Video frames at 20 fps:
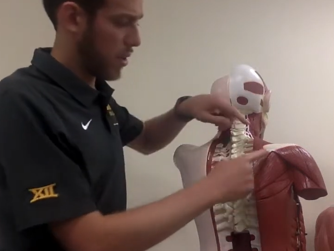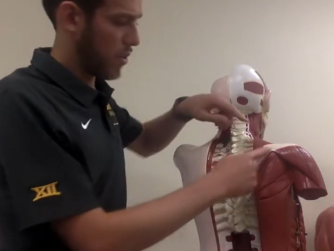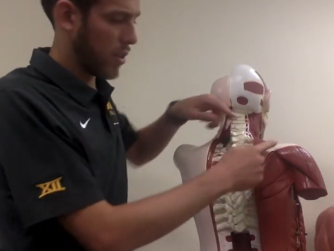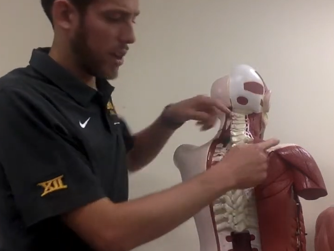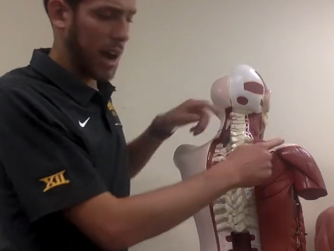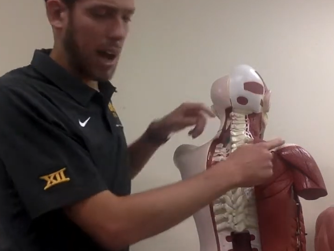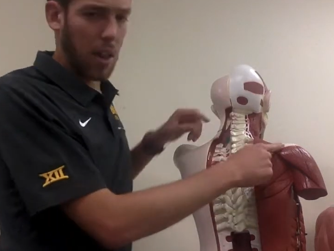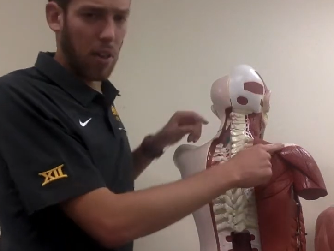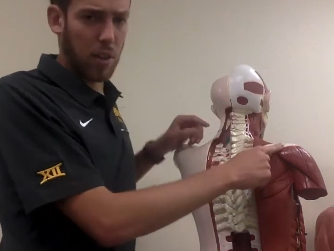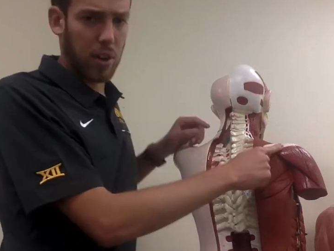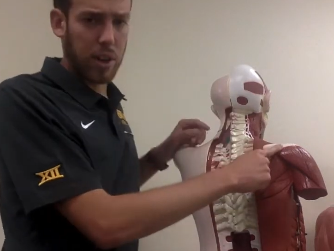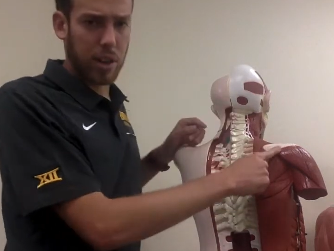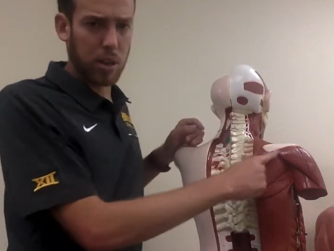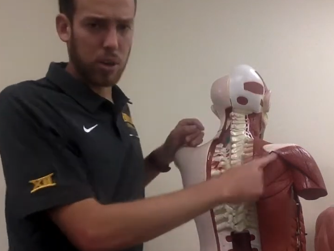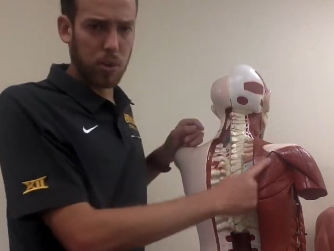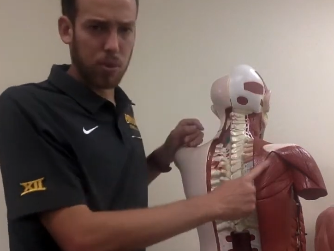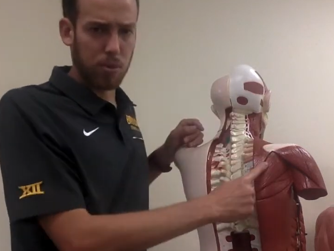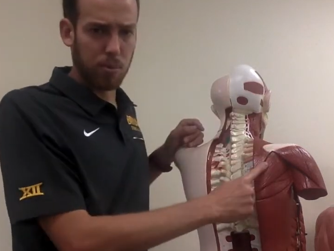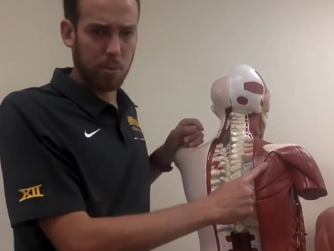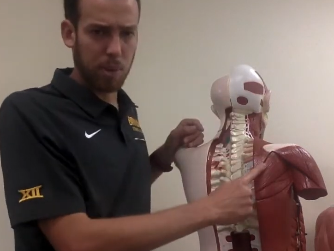reality it
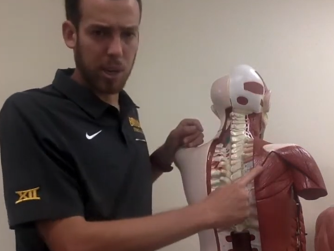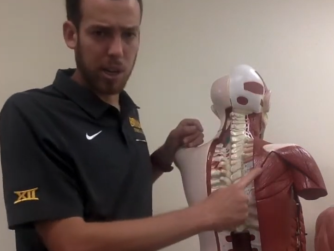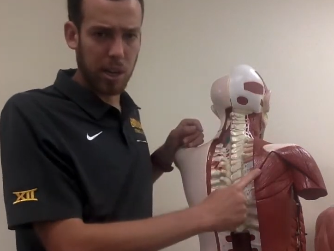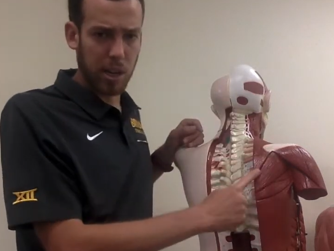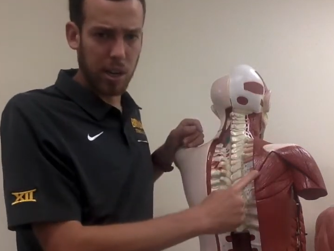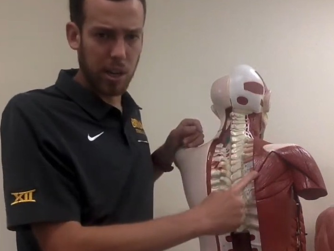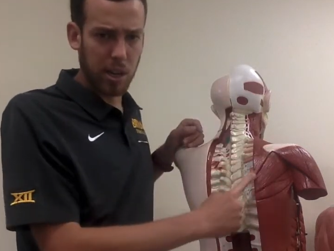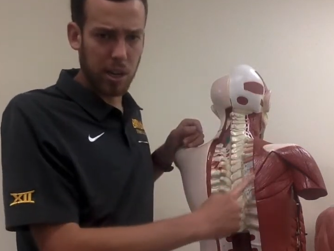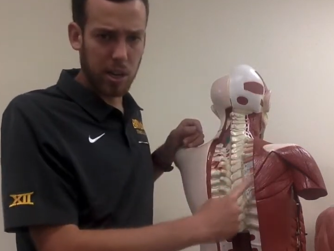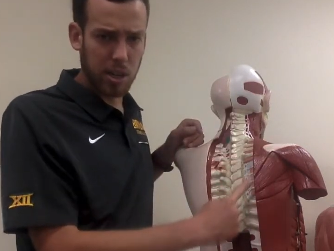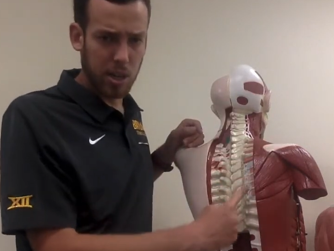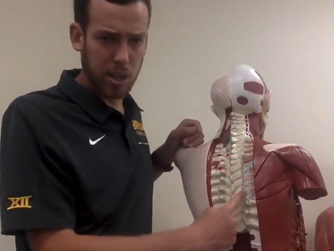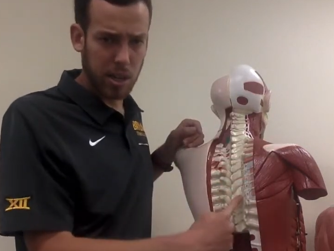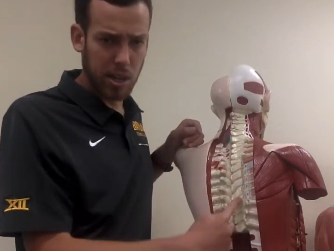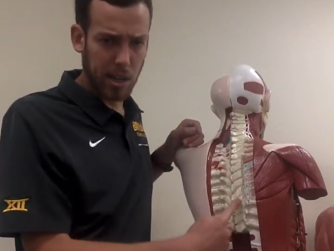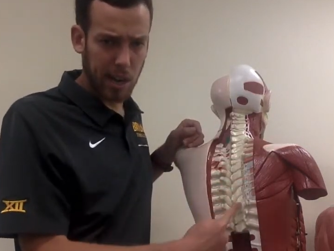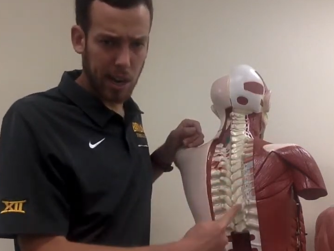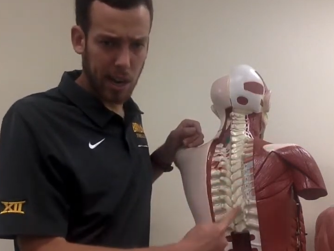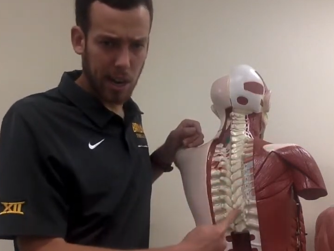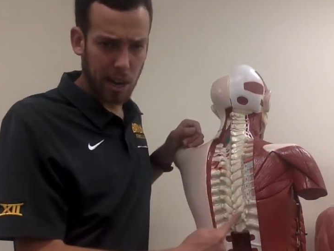goes from here
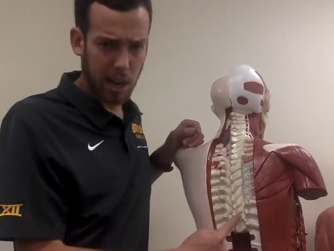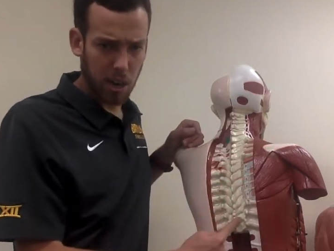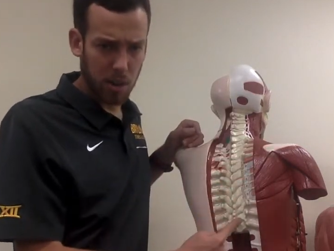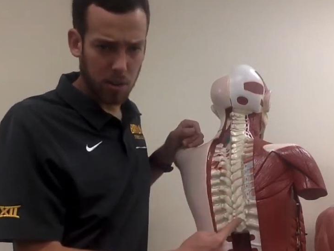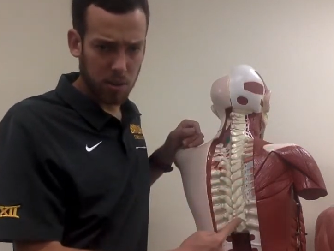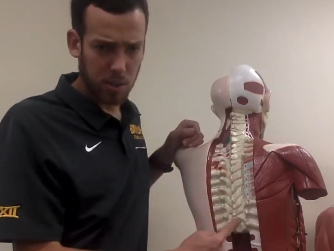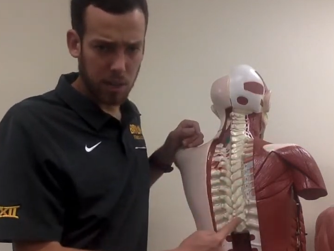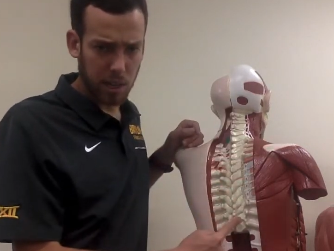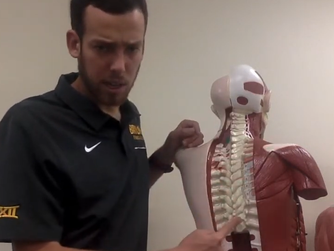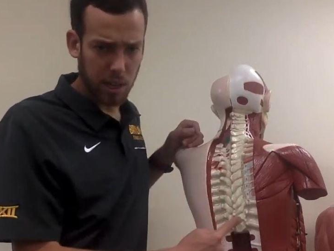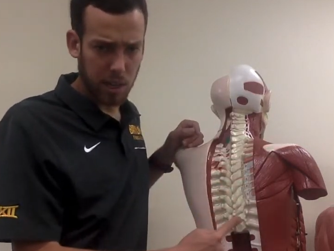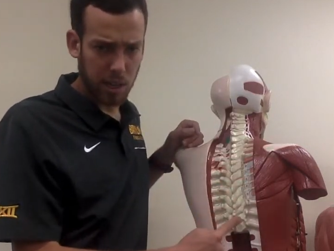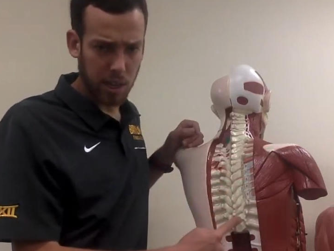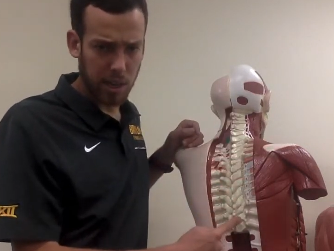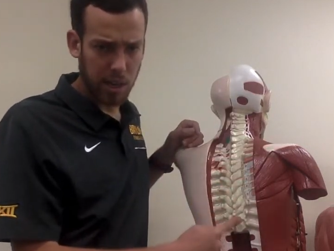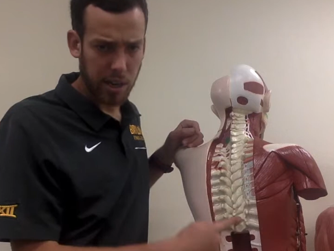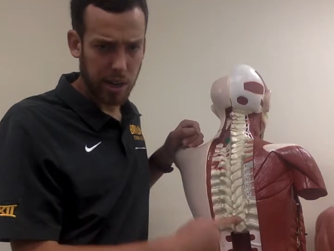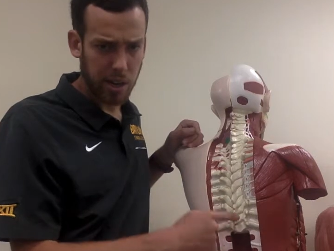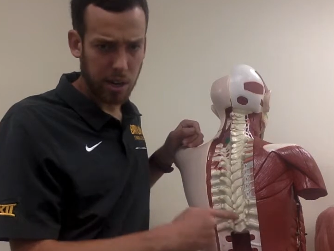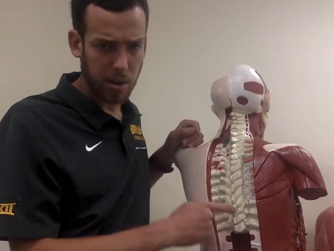down to
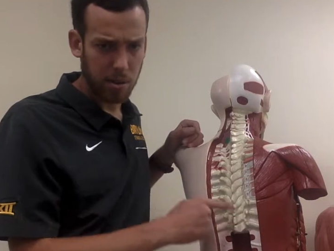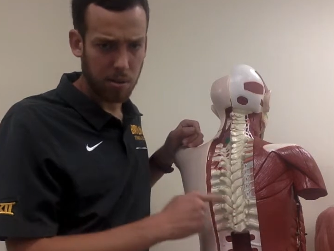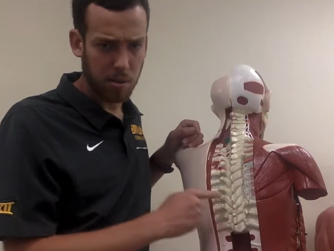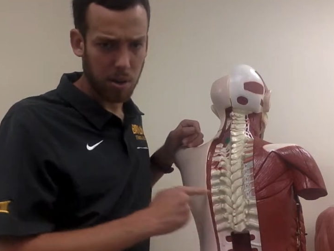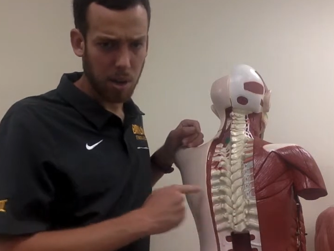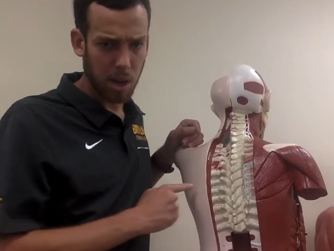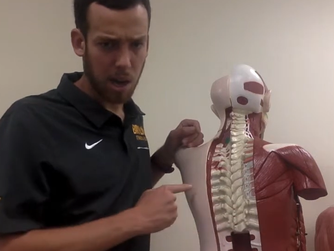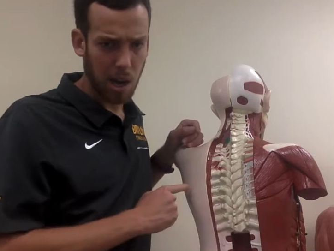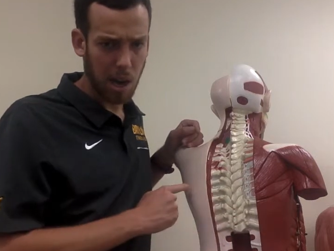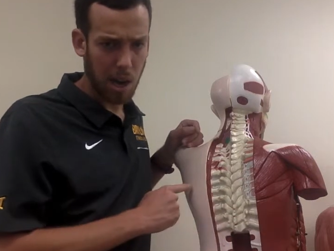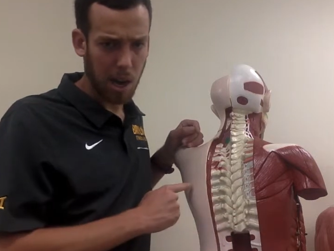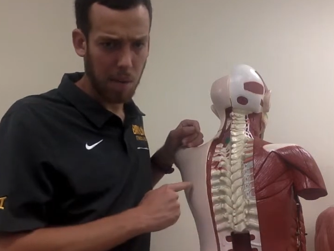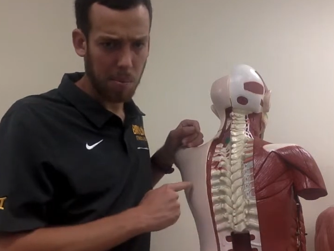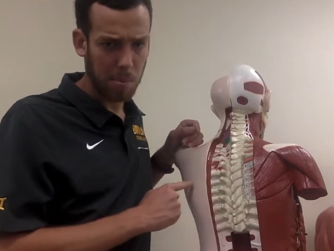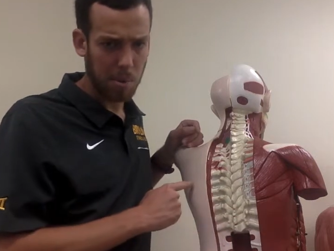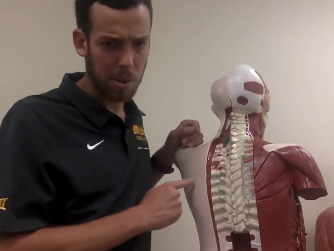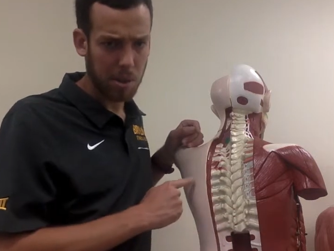here, up,